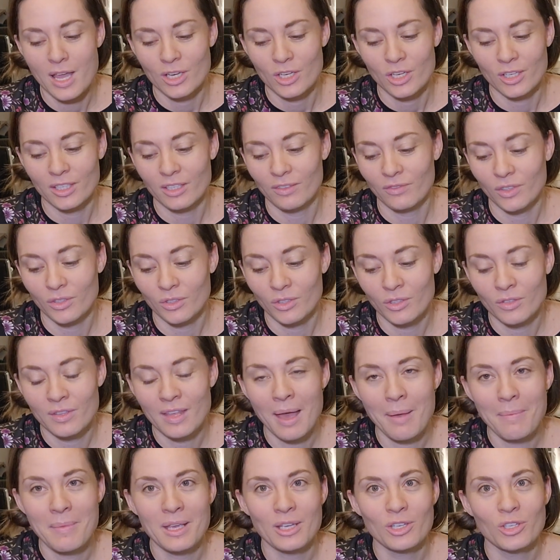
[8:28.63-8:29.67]
Just if you do
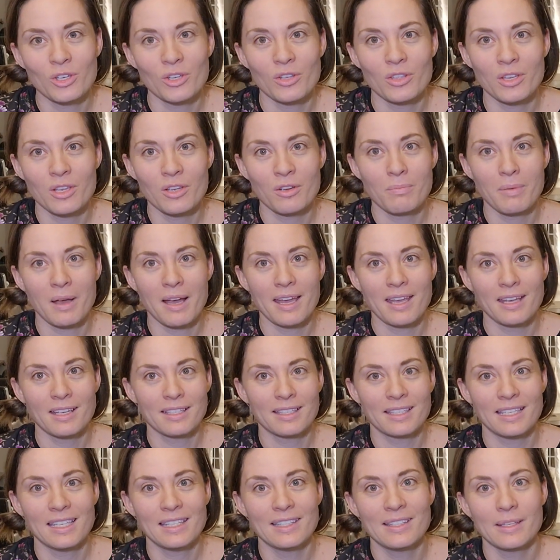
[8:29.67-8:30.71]
that, make sure that you're buying
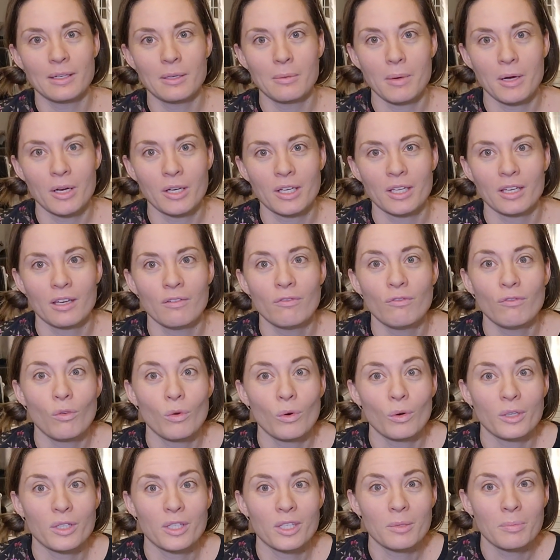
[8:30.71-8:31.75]
seeds that are marketed
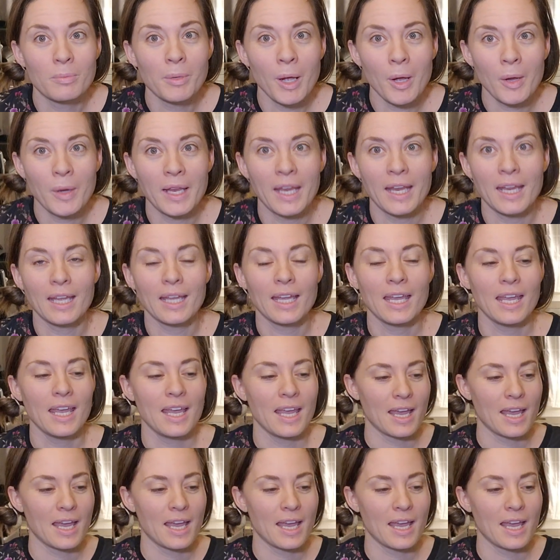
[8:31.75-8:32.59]
for sprouting.